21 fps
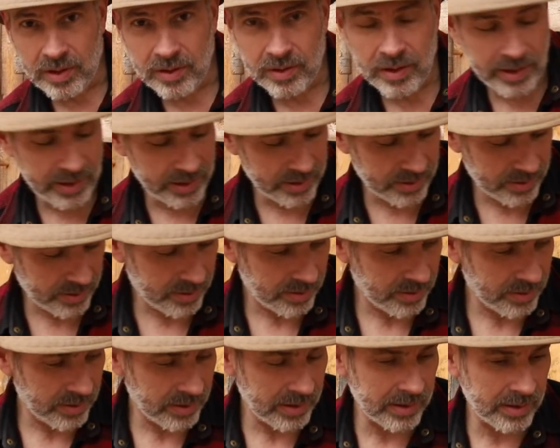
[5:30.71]
run
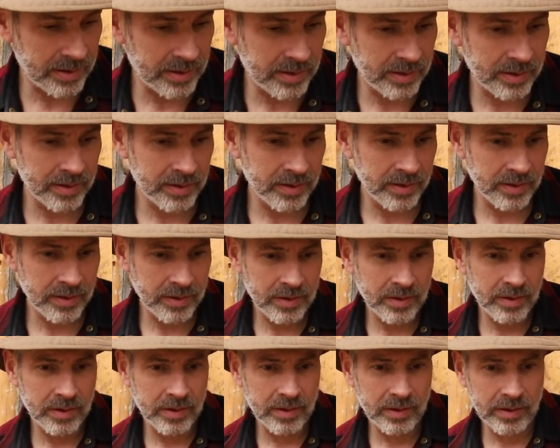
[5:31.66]
lights,
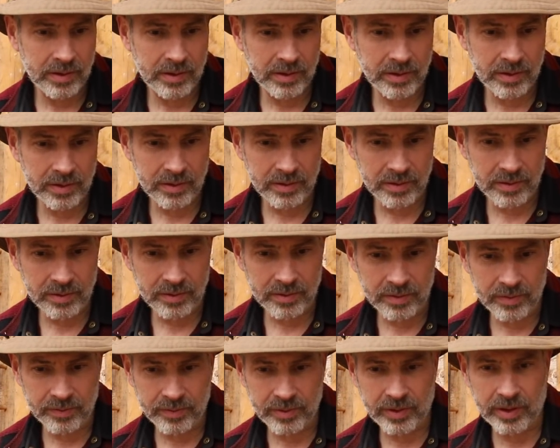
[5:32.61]

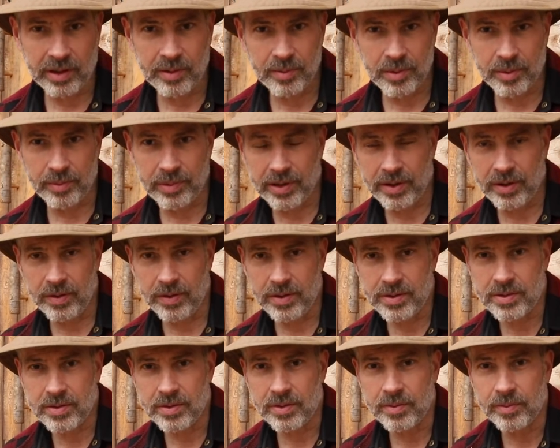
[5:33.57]
camera
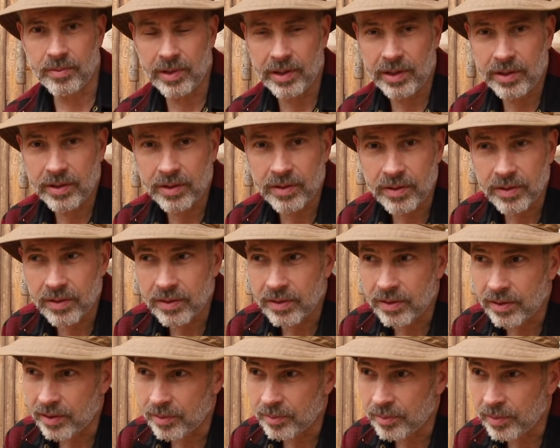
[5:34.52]
batteries is the main
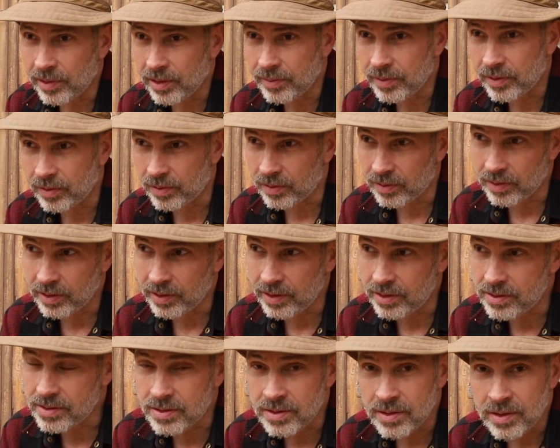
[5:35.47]
thing maybe, or the
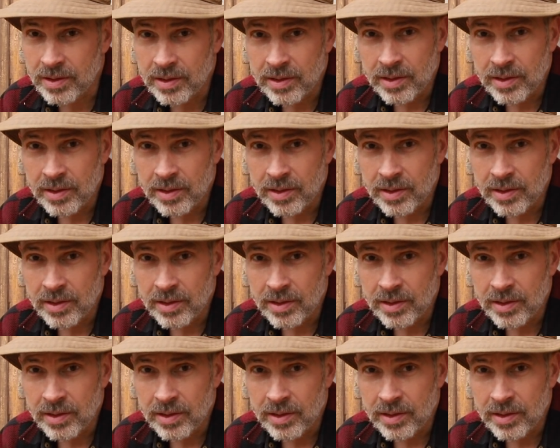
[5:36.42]
lights.